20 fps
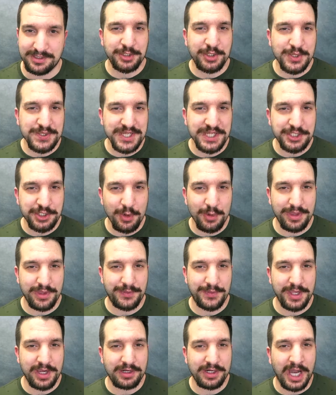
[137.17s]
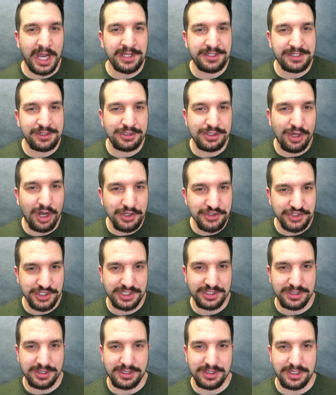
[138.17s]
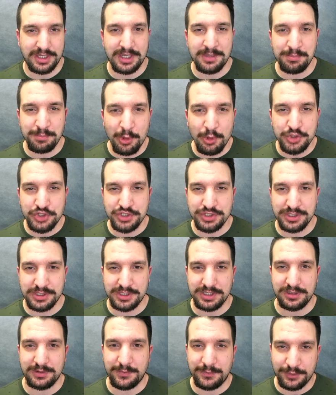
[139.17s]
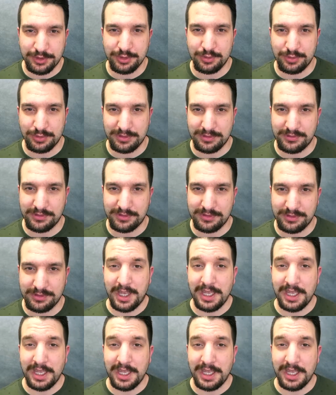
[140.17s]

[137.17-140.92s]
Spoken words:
Because I know that they are ideologically, emotionally fueled.